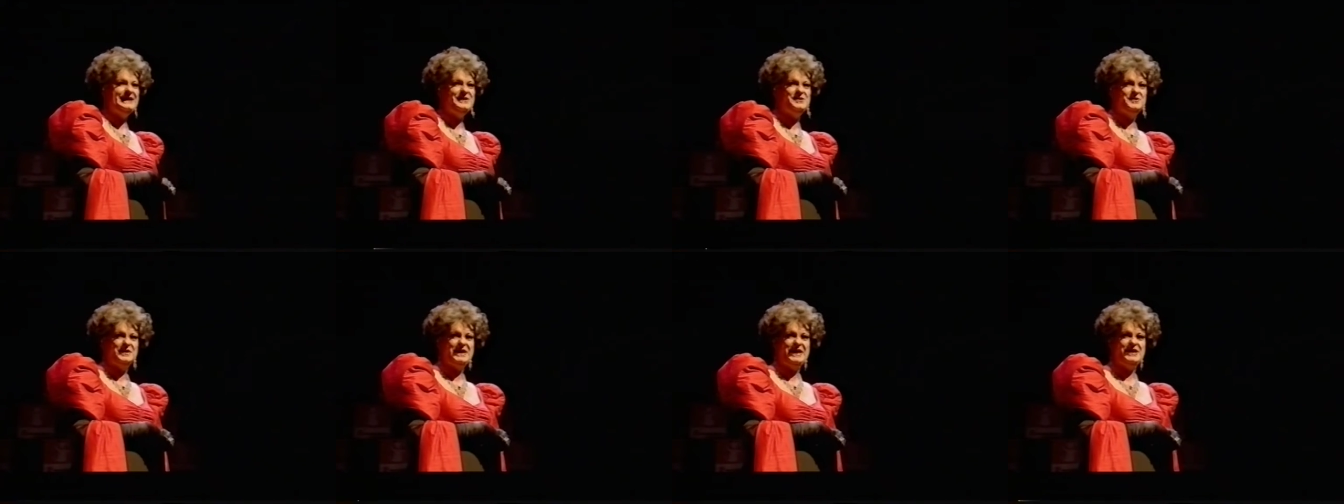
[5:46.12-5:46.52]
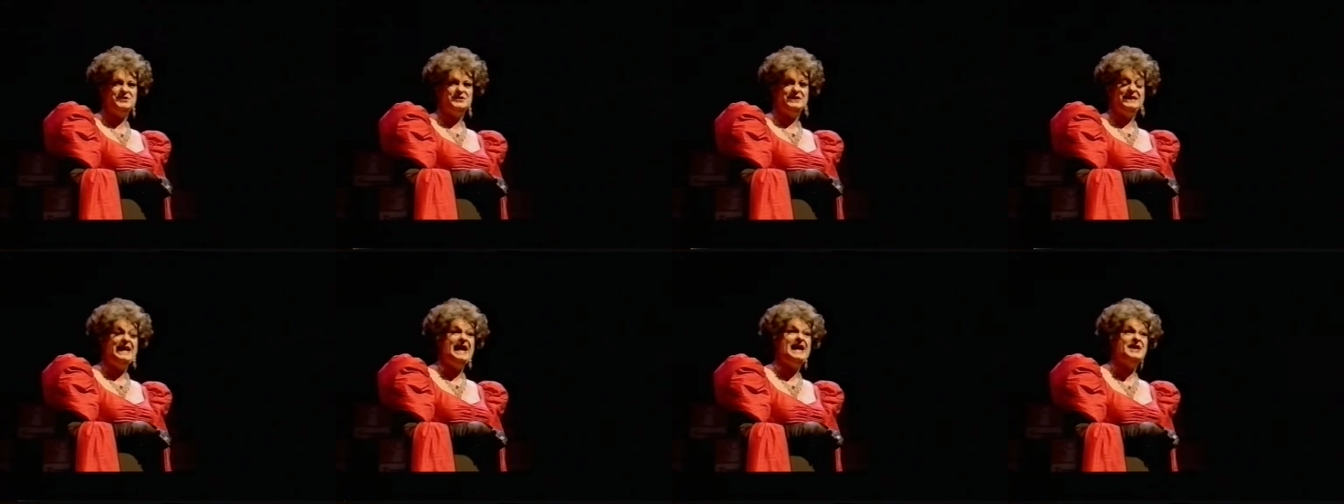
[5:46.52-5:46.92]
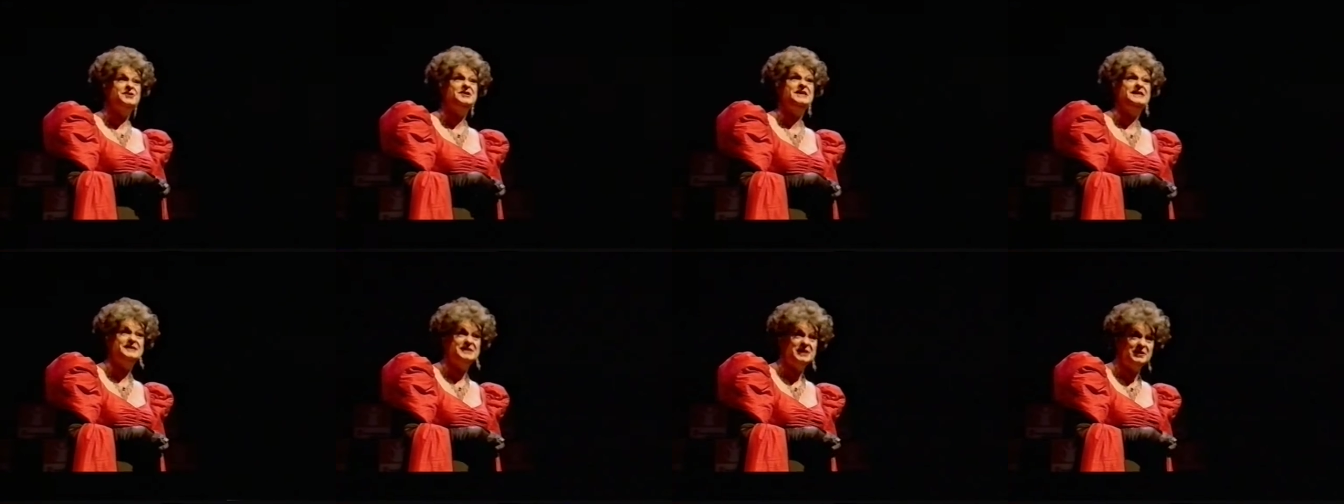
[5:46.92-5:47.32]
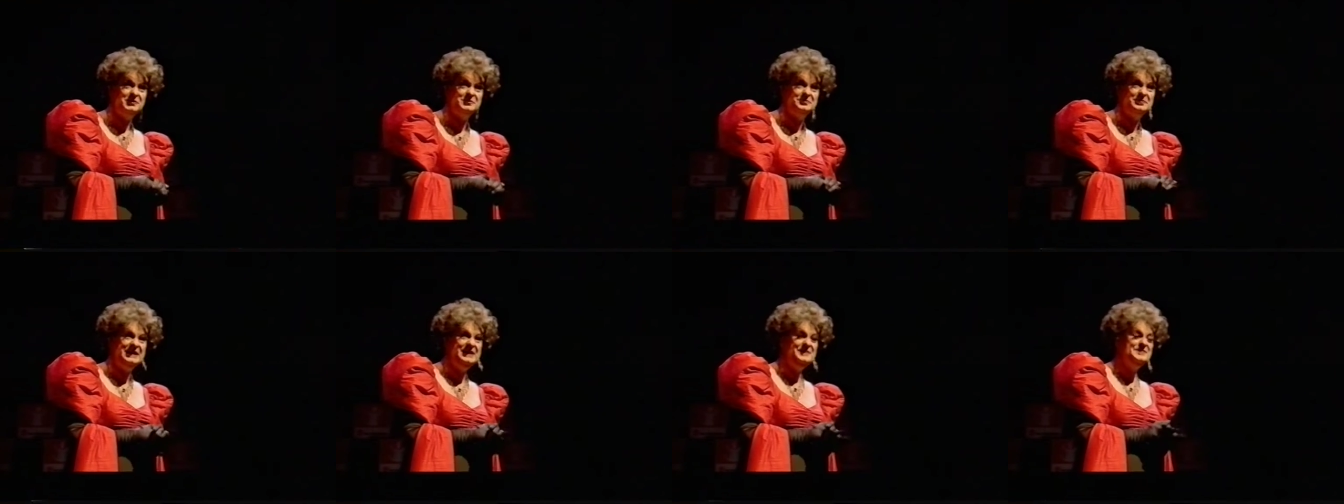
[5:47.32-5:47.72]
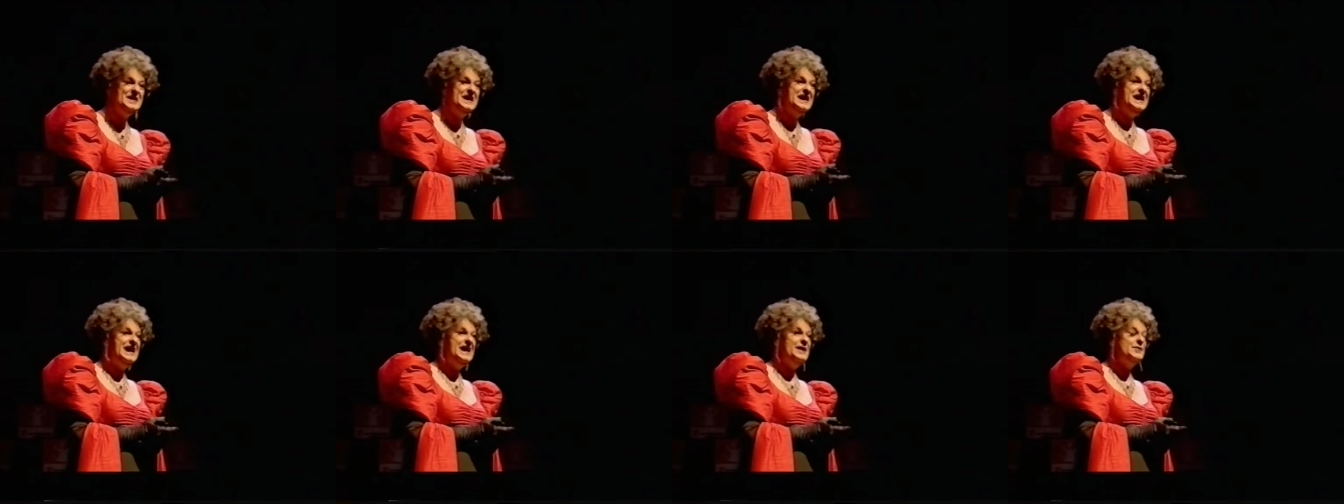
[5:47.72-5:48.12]
education. He actually told me,
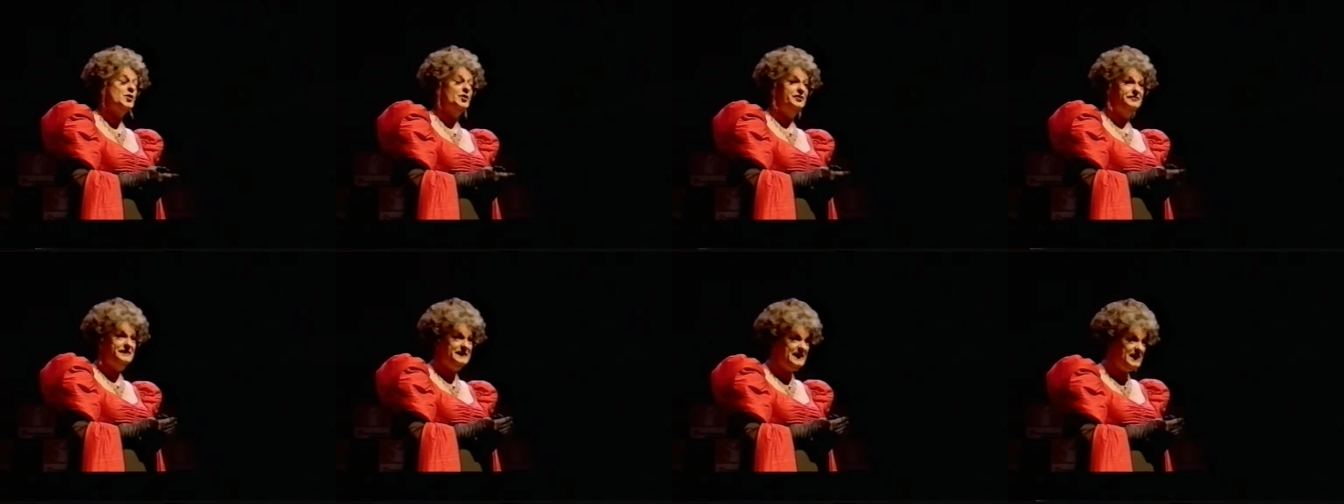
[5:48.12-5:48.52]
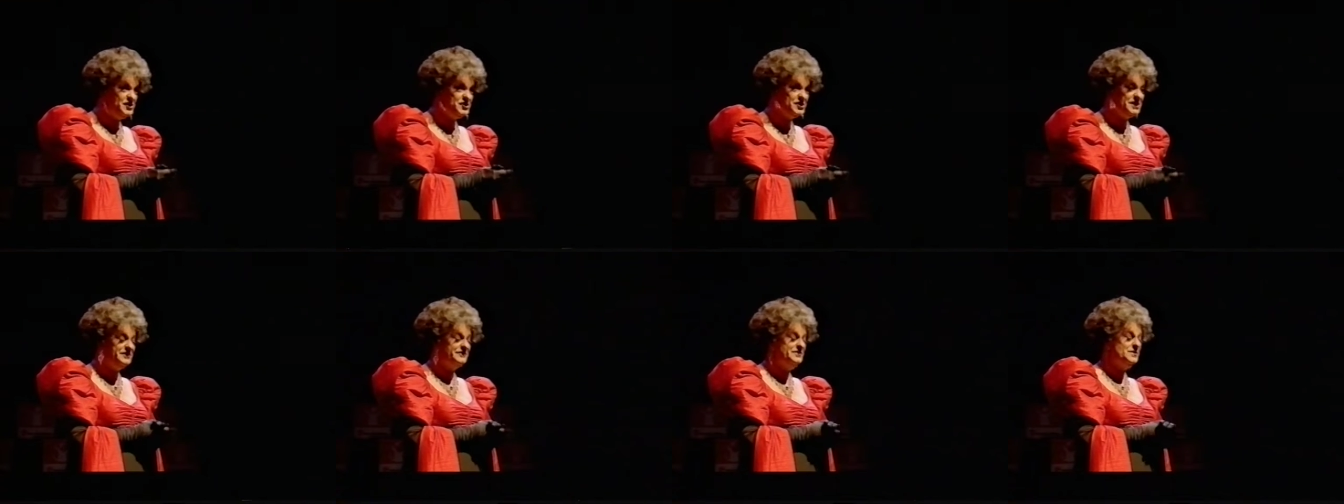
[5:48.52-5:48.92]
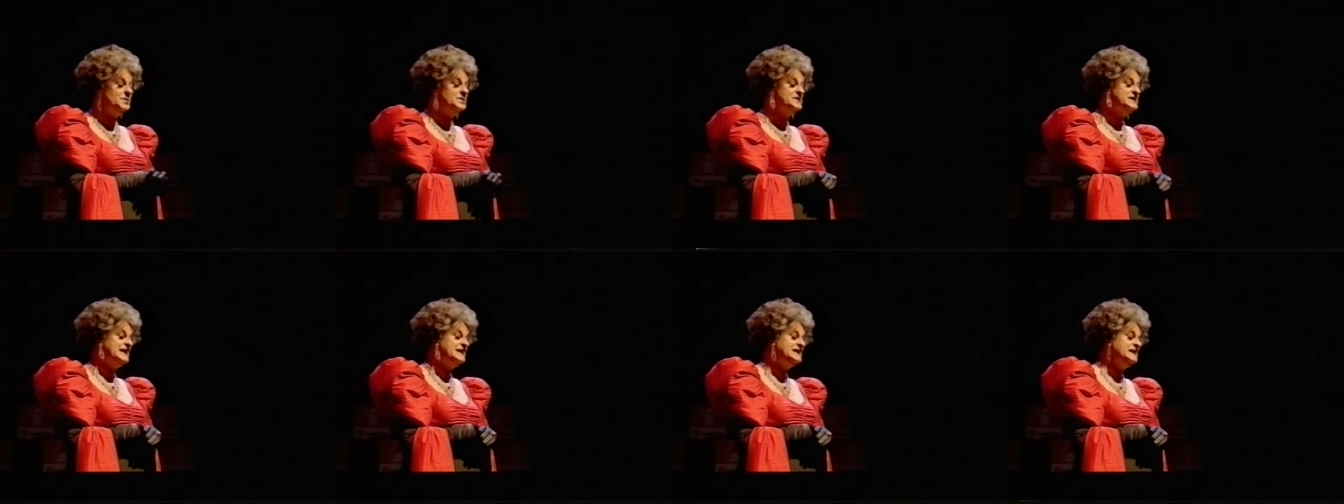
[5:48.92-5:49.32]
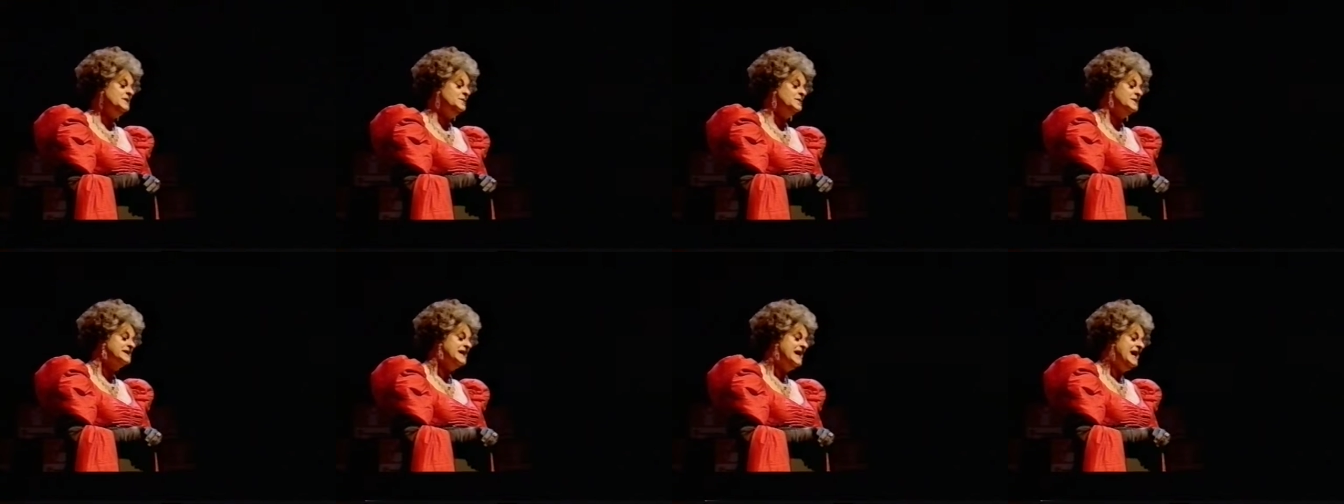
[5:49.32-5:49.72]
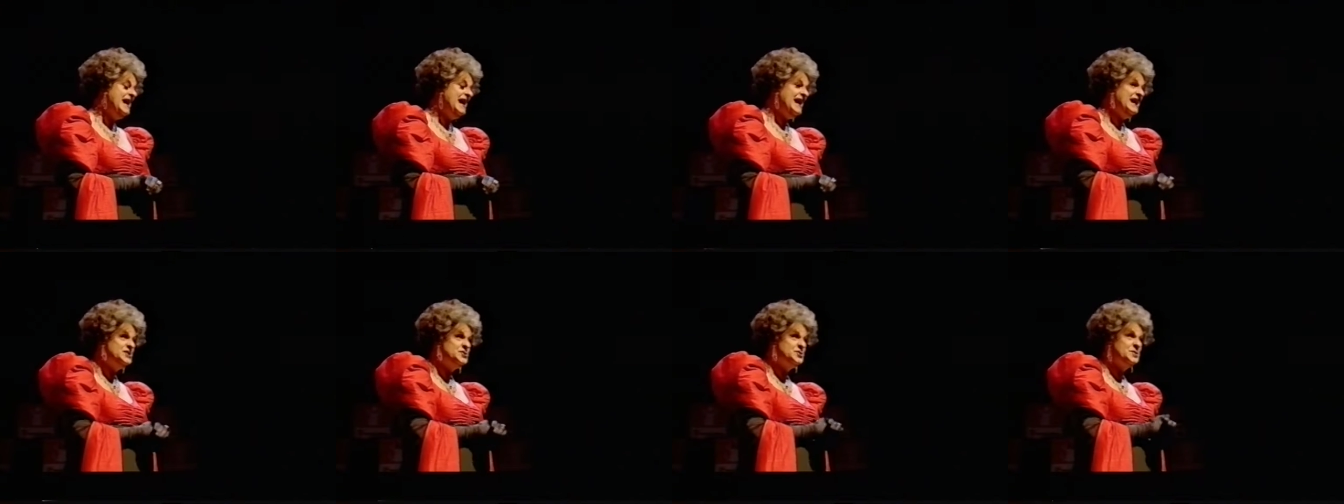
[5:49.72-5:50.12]
confidentially, of course, that he was
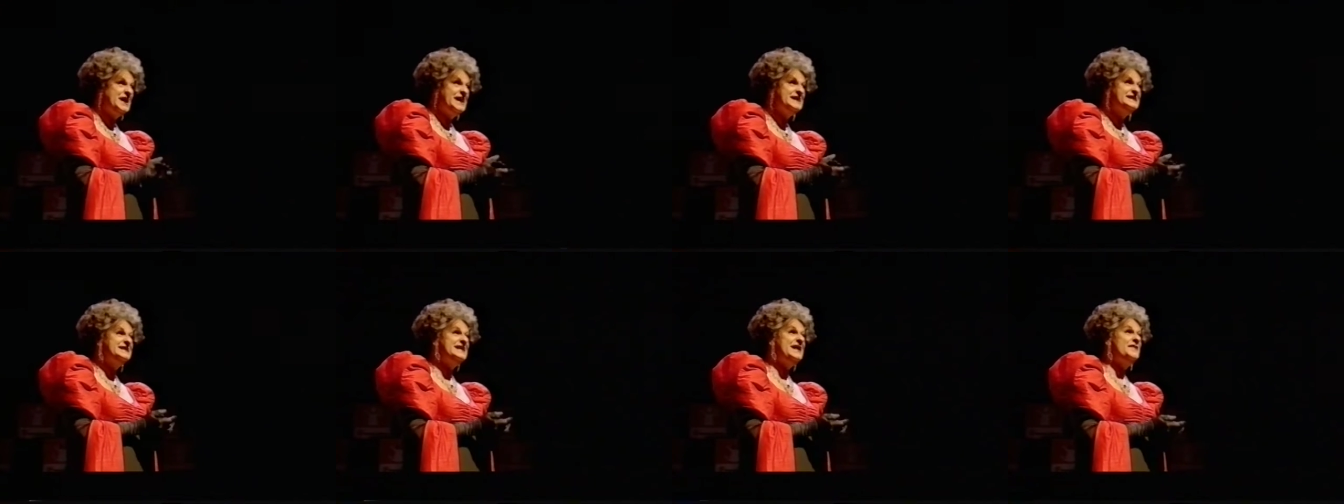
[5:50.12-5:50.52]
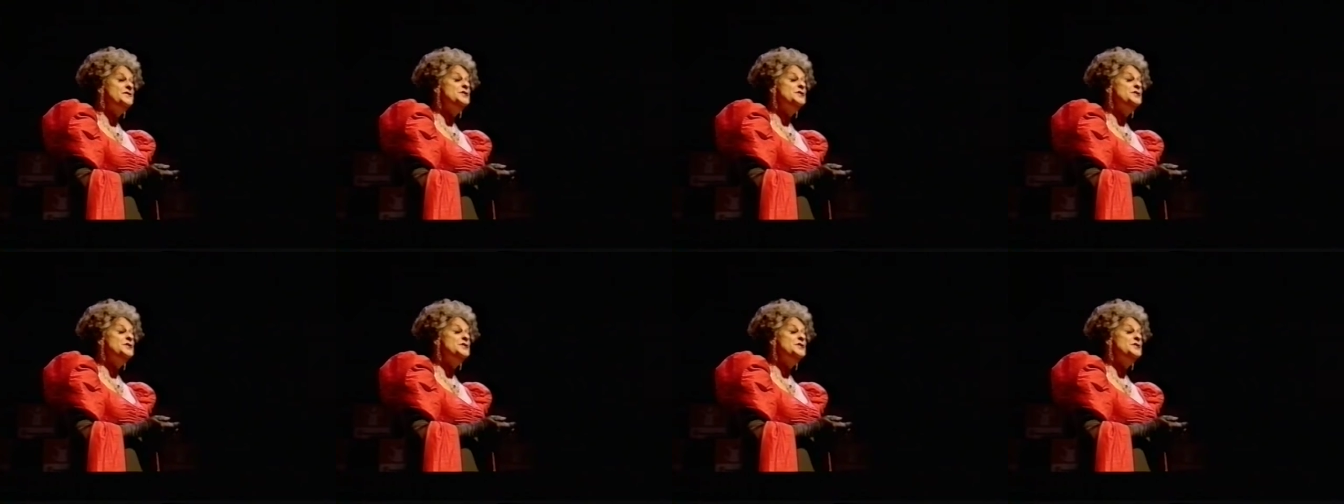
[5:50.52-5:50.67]
educated at